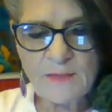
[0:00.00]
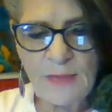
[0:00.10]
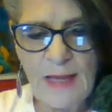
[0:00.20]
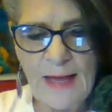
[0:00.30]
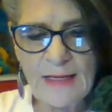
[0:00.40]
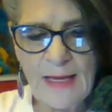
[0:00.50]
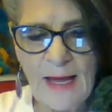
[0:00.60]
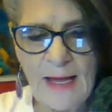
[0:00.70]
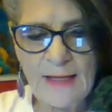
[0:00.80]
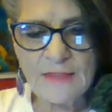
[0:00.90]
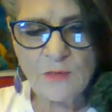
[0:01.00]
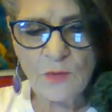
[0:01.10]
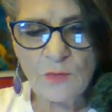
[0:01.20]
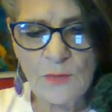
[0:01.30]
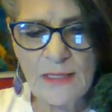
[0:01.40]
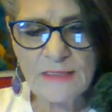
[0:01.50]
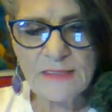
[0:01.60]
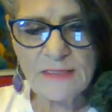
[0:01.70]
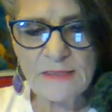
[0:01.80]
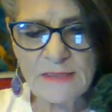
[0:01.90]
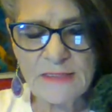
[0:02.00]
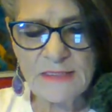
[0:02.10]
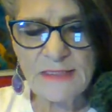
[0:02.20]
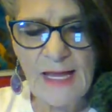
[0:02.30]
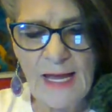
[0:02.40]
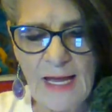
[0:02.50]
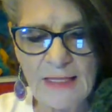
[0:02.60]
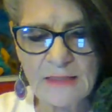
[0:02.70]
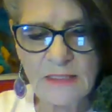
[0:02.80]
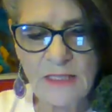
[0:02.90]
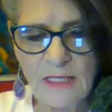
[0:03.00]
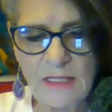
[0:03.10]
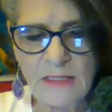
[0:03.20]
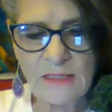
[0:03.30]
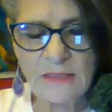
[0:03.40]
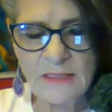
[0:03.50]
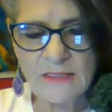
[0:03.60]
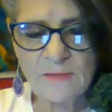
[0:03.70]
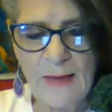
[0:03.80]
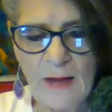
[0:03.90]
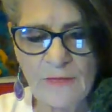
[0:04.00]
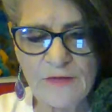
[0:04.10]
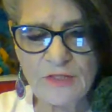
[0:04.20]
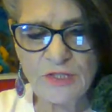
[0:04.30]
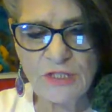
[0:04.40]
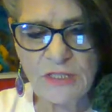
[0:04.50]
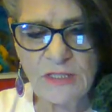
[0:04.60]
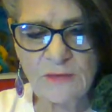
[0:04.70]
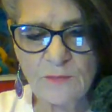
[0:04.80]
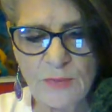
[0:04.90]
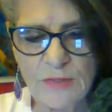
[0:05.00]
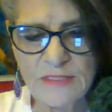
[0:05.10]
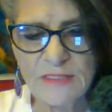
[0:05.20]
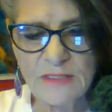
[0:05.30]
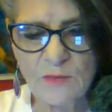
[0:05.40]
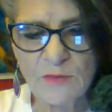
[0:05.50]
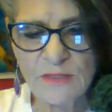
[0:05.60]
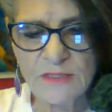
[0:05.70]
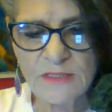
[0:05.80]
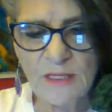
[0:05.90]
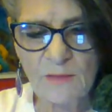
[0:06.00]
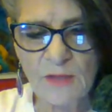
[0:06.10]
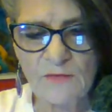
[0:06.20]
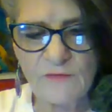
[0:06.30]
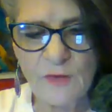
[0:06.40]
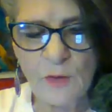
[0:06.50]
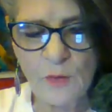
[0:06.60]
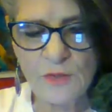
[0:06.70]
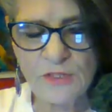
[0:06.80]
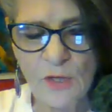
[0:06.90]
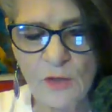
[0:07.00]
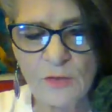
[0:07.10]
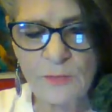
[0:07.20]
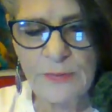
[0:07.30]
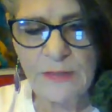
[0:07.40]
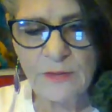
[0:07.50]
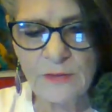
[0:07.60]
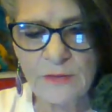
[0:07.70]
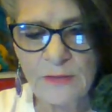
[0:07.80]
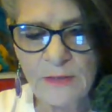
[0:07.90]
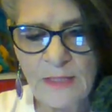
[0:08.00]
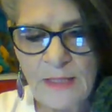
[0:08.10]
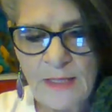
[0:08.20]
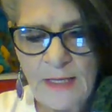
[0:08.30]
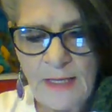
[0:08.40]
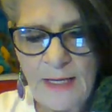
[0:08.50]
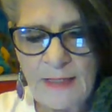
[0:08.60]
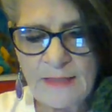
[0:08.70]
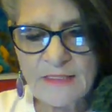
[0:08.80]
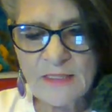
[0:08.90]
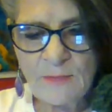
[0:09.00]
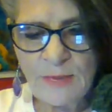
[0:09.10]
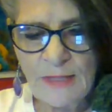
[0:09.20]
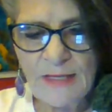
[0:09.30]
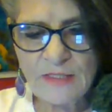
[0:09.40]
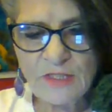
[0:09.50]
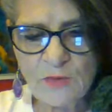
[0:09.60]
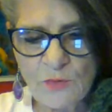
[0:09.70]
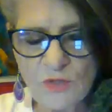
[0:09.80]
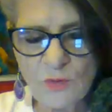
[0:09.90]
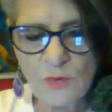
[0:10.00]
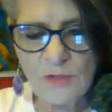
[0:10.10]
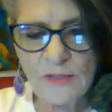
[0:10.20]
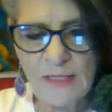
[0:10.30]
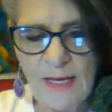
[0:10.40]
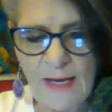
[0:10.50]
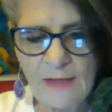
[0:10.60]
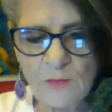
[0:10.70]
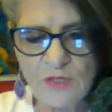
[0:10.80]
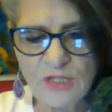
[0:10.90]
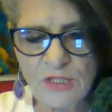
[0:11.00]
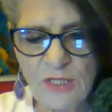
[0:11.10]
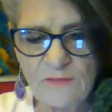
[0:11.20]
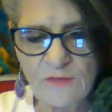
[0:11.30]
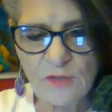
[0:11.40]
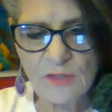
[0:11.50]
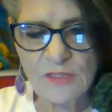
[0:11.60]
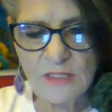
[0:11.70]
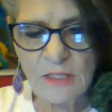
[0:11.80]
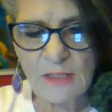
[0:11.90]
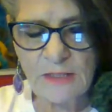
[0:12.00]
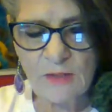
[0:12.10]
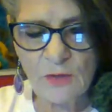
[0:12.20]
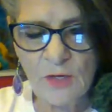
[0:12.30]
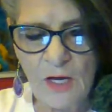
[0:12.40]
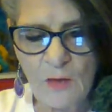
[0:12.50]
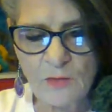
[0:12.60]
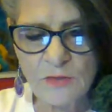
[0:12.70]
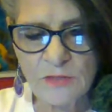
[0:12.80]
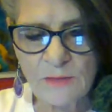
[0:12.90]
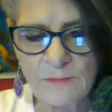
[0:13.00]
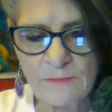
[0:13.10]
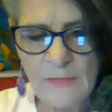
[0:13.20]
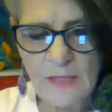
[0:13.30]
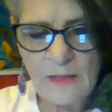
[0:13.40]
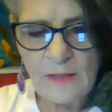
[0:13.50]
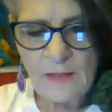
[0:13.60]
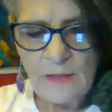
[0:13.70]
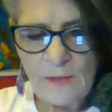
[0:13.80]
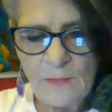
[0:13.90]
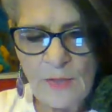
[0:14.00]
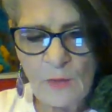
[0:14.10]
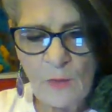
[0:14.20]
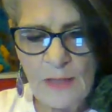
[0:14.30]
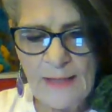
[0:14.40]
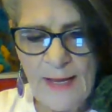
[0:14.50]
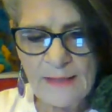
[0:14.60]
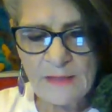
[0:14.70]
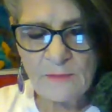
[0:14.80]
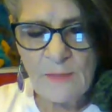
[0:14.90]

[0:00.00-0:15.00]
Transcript: black eyes were restless, sly, and cunning, his mouth and chin bristly with the stubble of a coarse, hard beard, and his complexion was one of the kind which never looks clean or wholesome. But what added